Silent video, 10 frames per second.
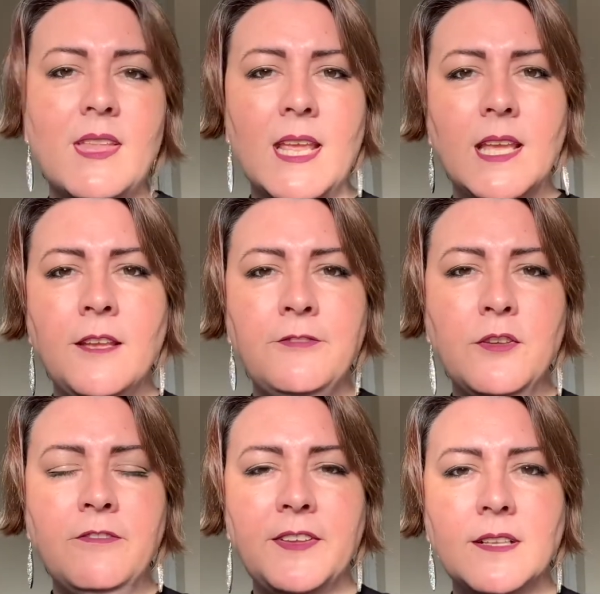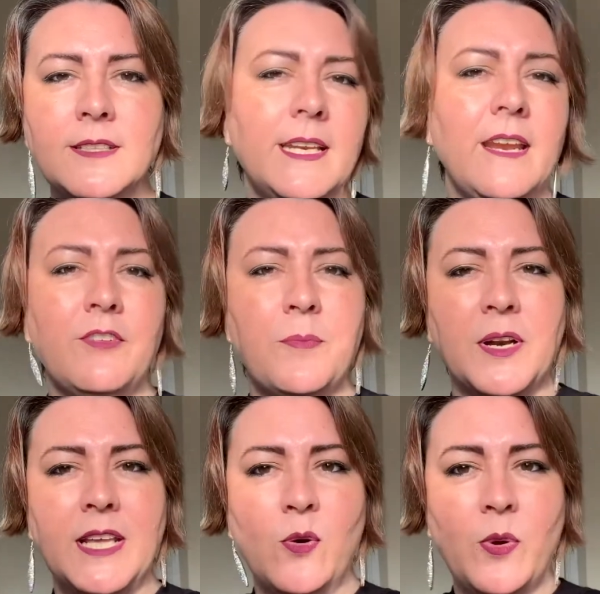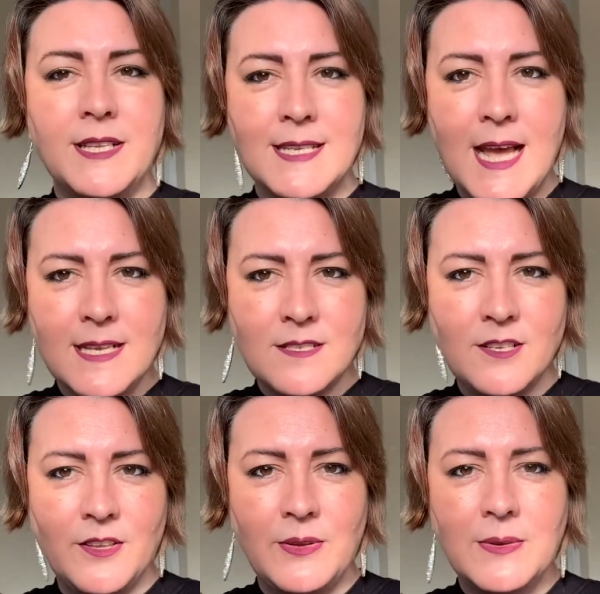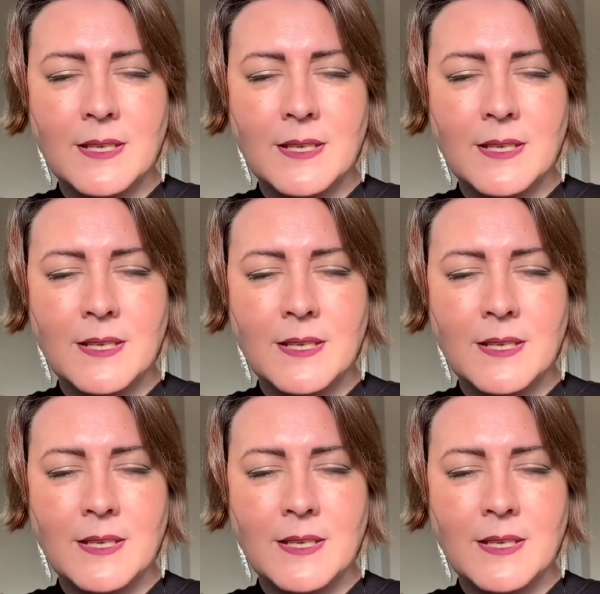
if you feel that everybody always lies to you,